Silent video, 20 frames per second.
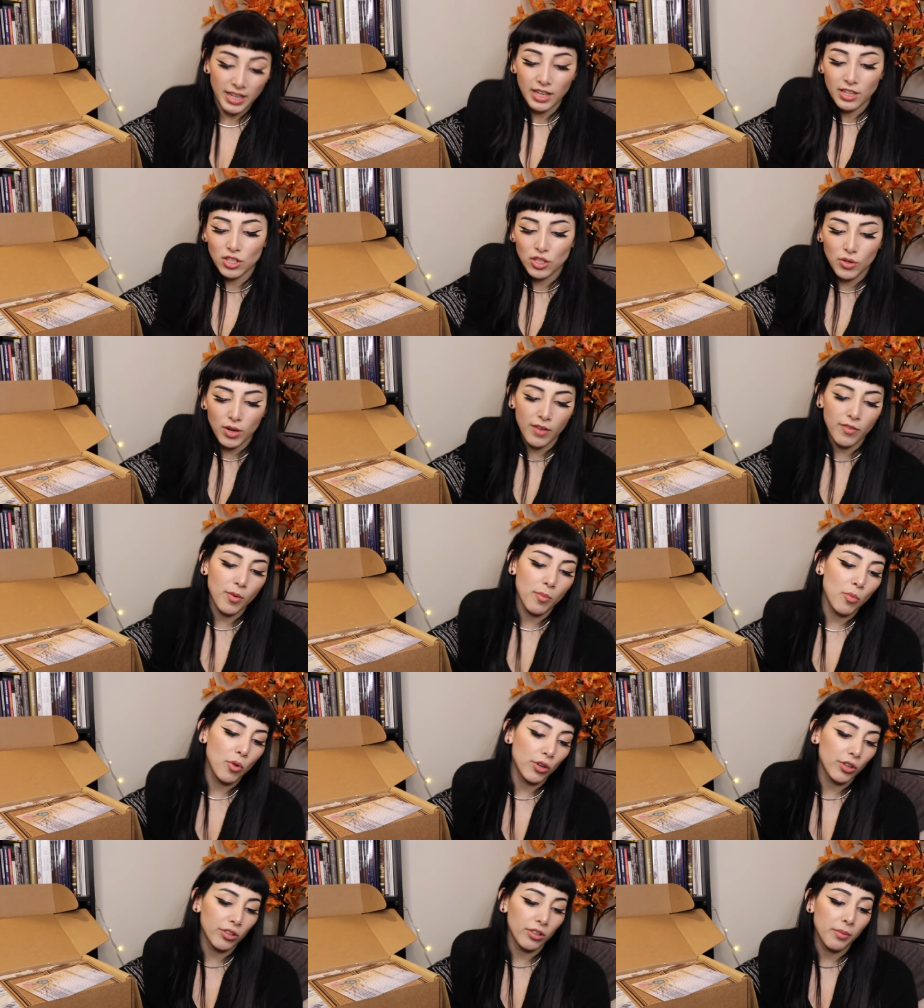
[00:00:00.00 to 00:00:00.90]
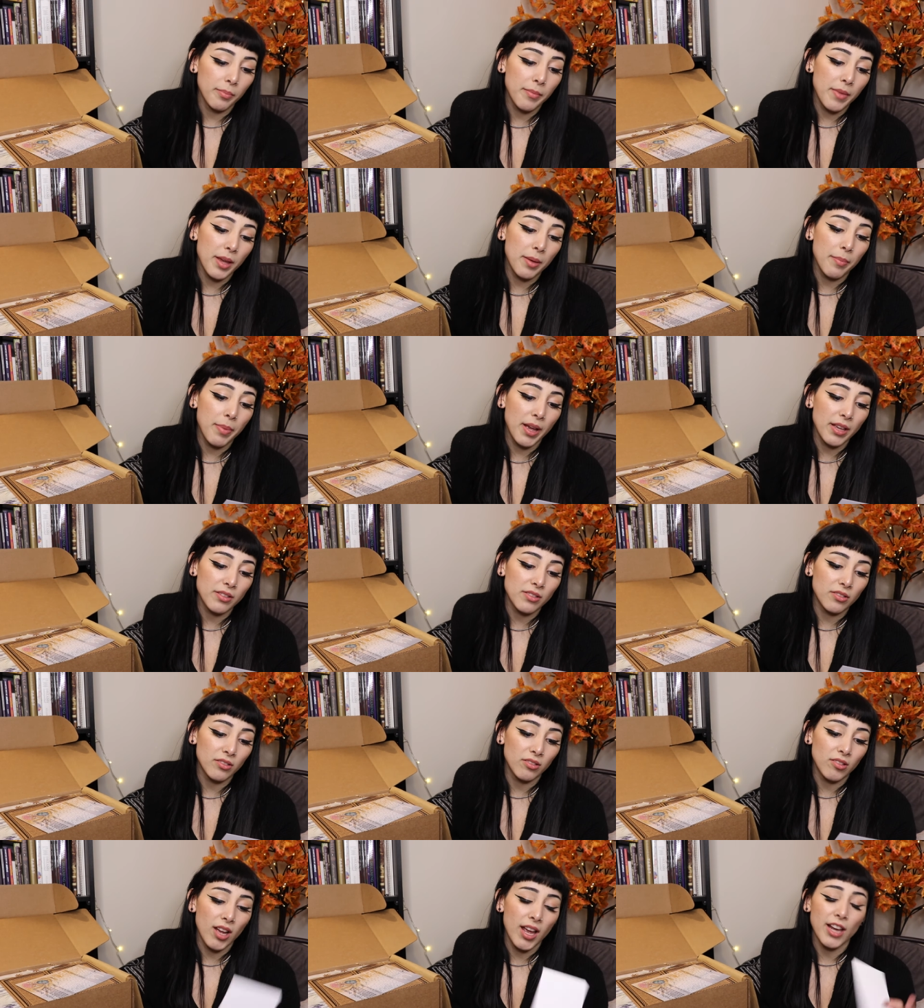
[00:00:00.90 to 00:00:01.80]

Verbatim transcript: I do have a mortar and pestle.